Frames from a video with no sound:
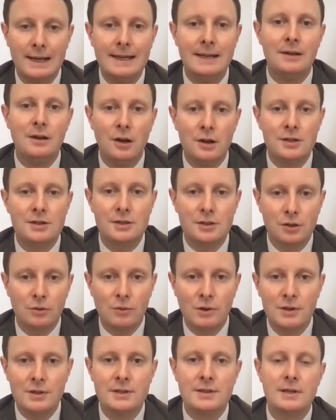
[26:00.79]
lead
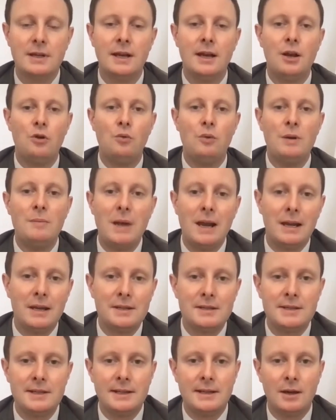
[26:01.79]
us towards
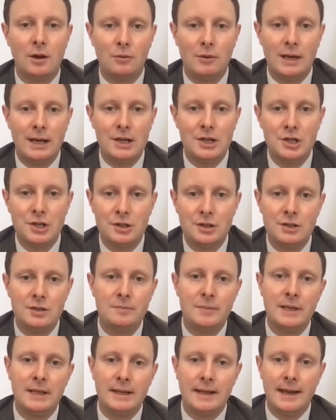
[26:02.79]
rebalancing our
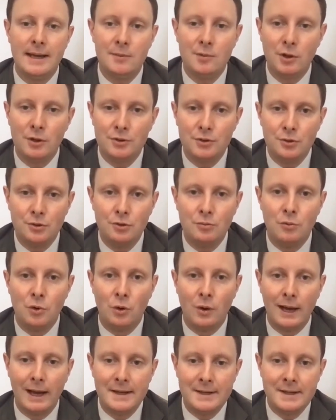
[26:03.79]
relations, being
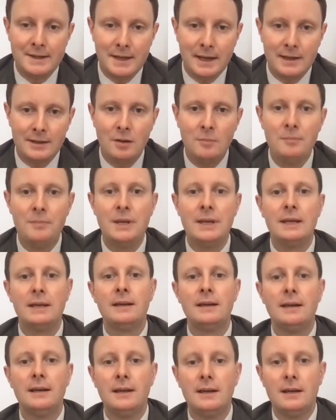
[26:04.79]
able to do more
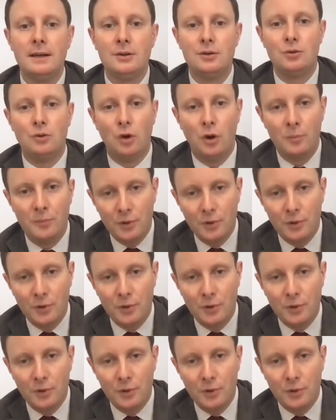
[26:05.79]
anti-dumping,